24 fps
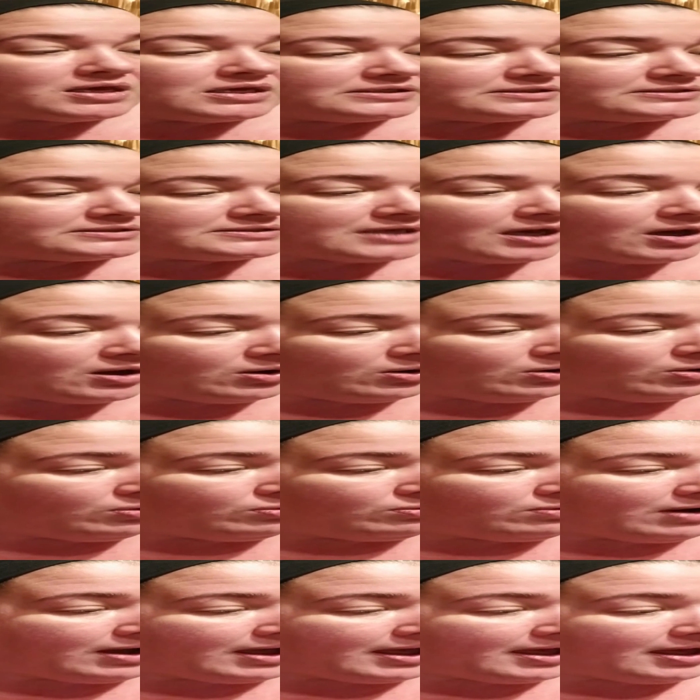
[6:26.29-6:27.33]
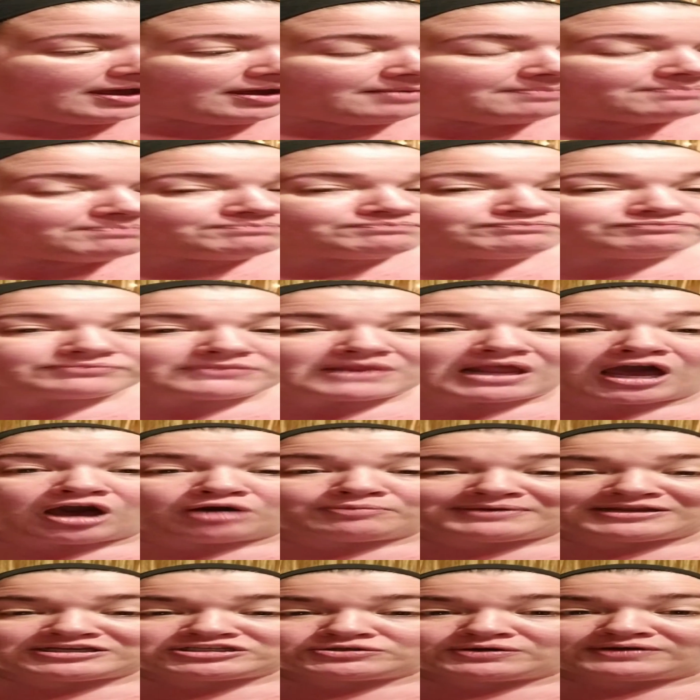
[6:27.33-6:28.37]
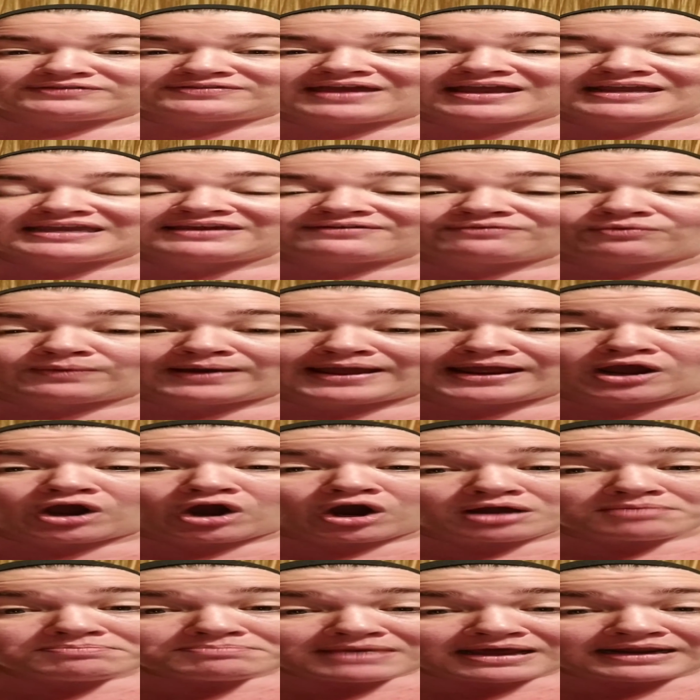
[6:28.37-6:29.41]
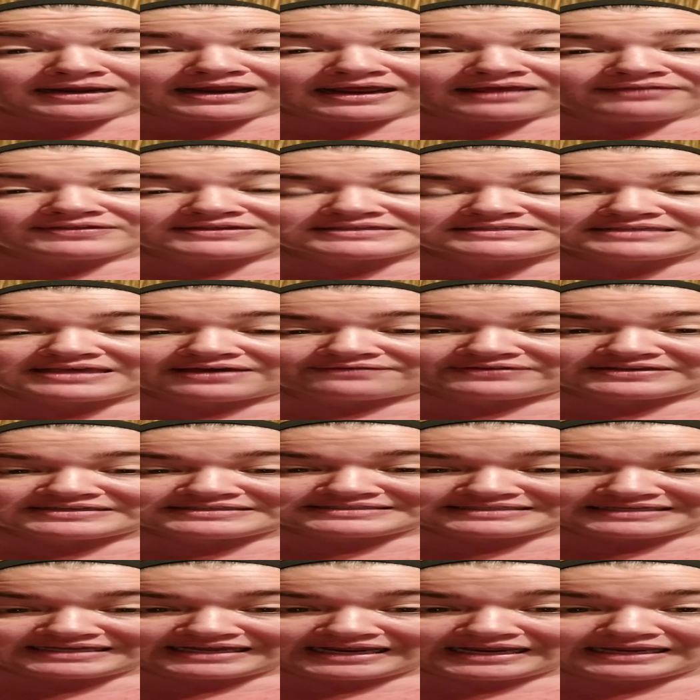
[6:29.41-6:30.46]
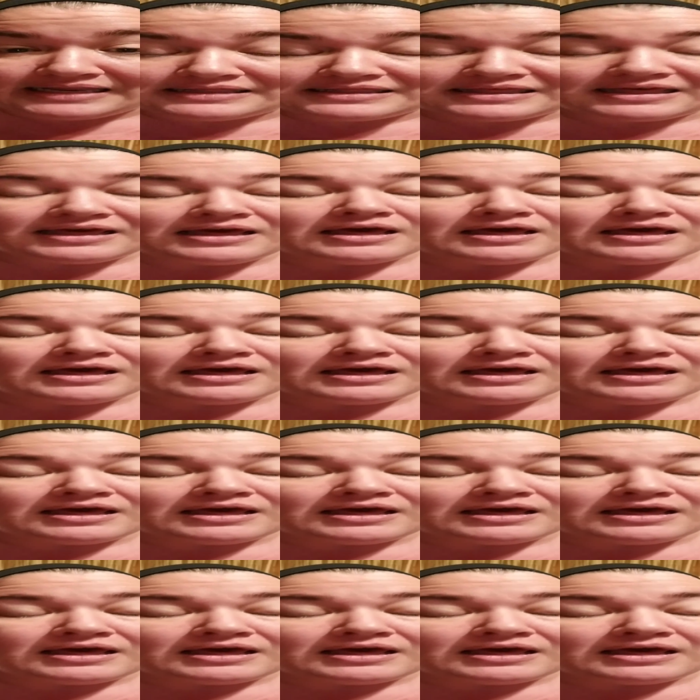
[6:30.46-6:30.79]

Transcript: So I'll be doing that giveaway on Monday, the 17th.